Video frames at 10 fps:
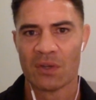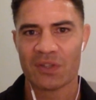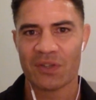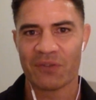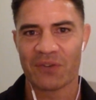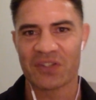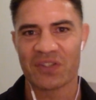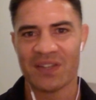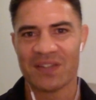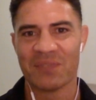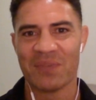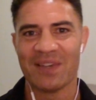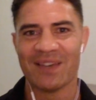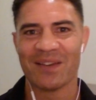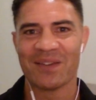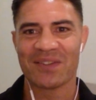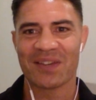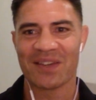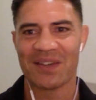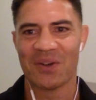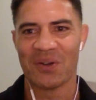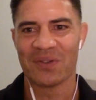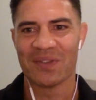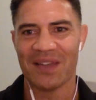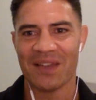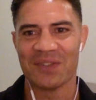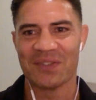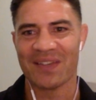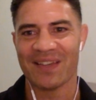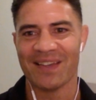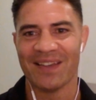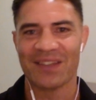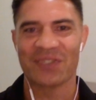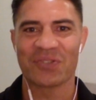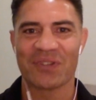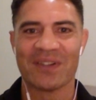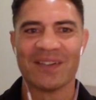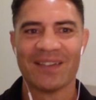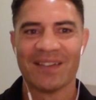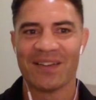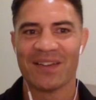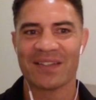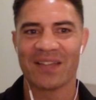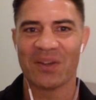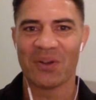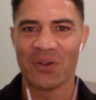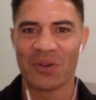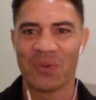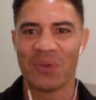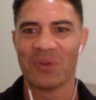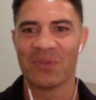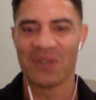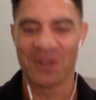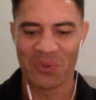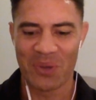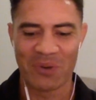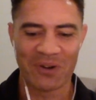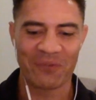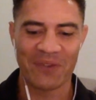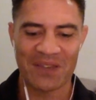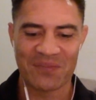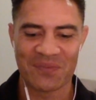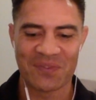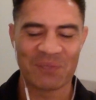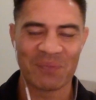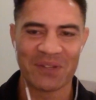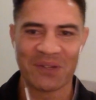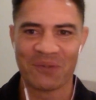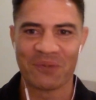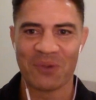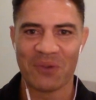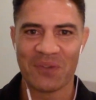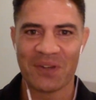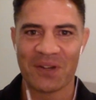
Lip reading: So for us then to be, chucking on, as you say, an extra, saying, oh, look, we want a fair split of what,